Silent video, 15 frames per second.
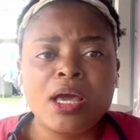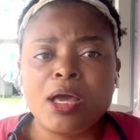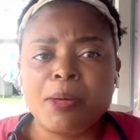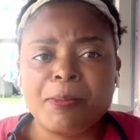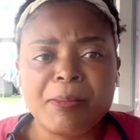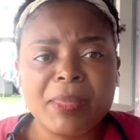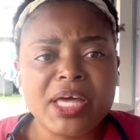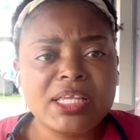
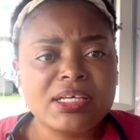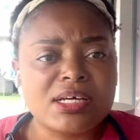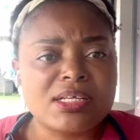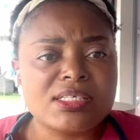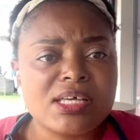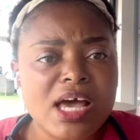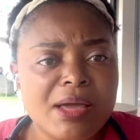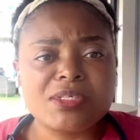Many a
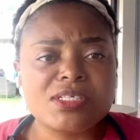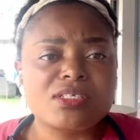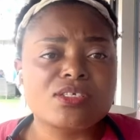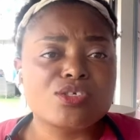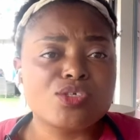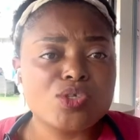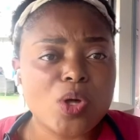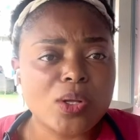time it
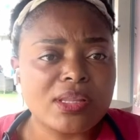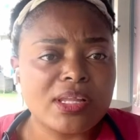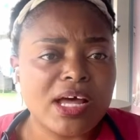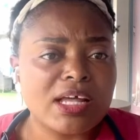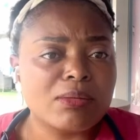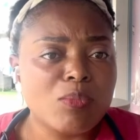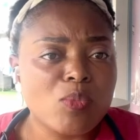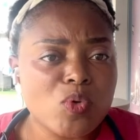is thought
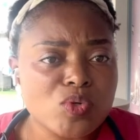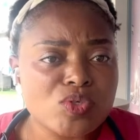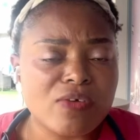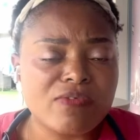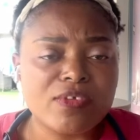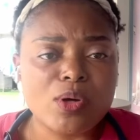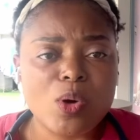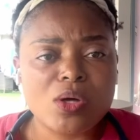that most
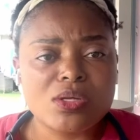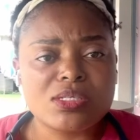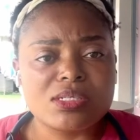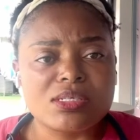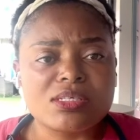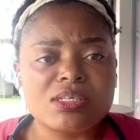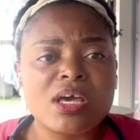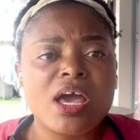of the
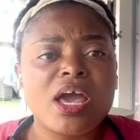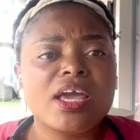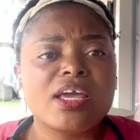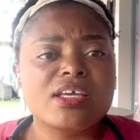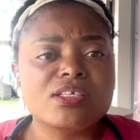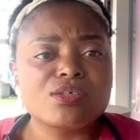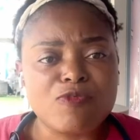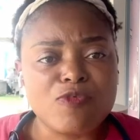causes
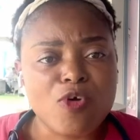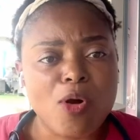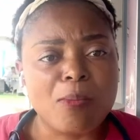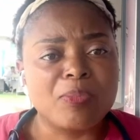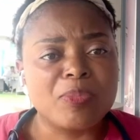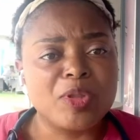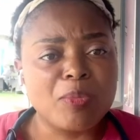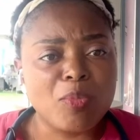is
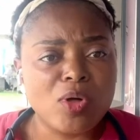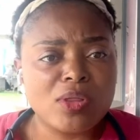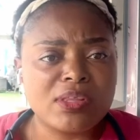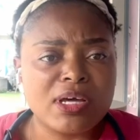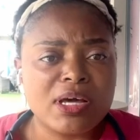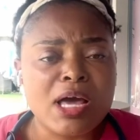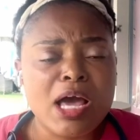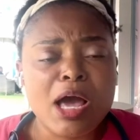from the
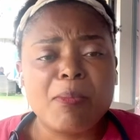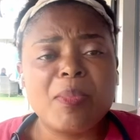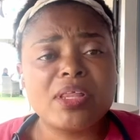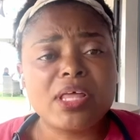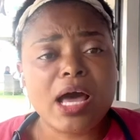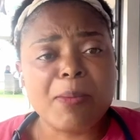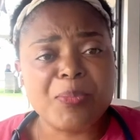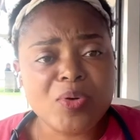mother,
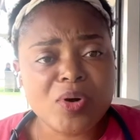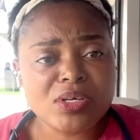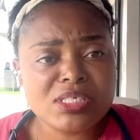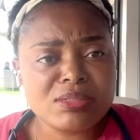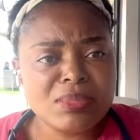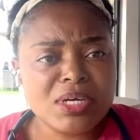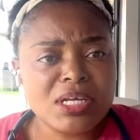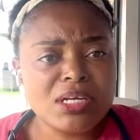but
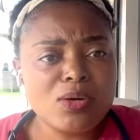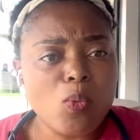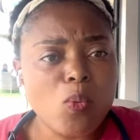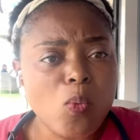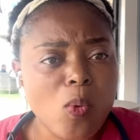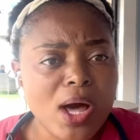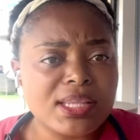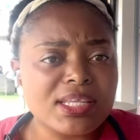approximately
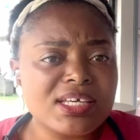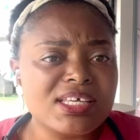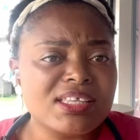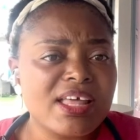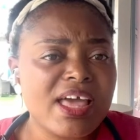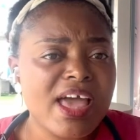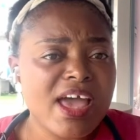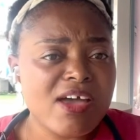one
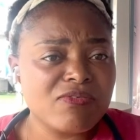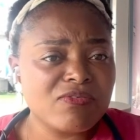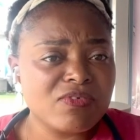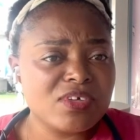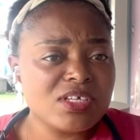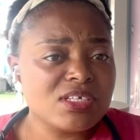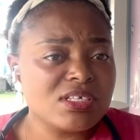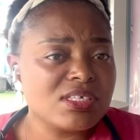in
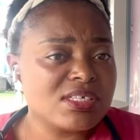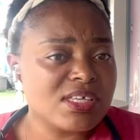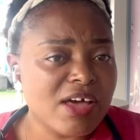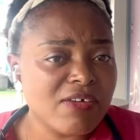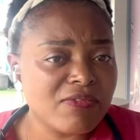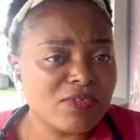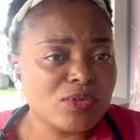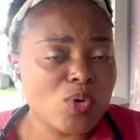every
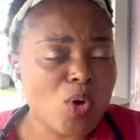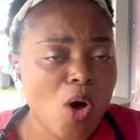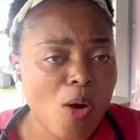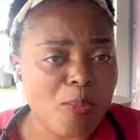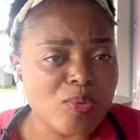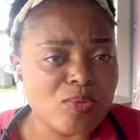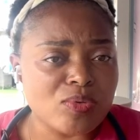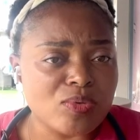seven
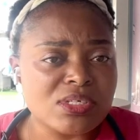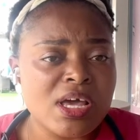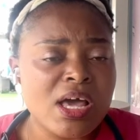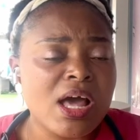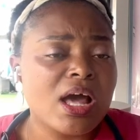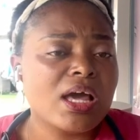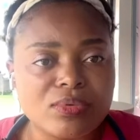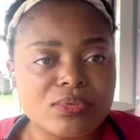couples,
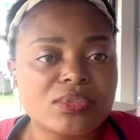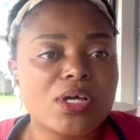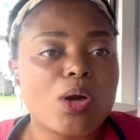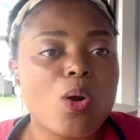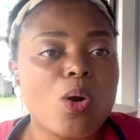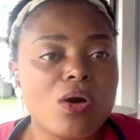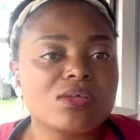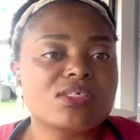the
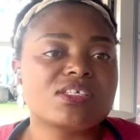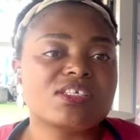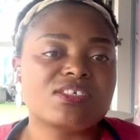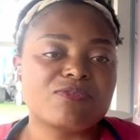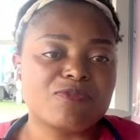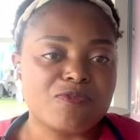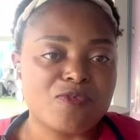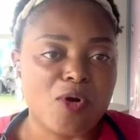cause
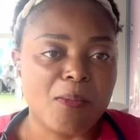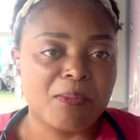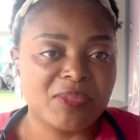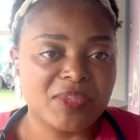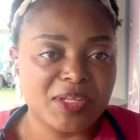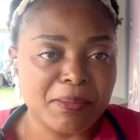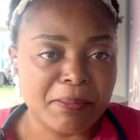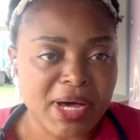is from
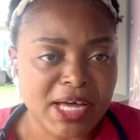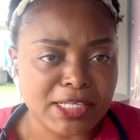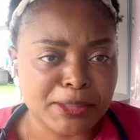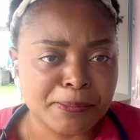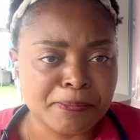the man.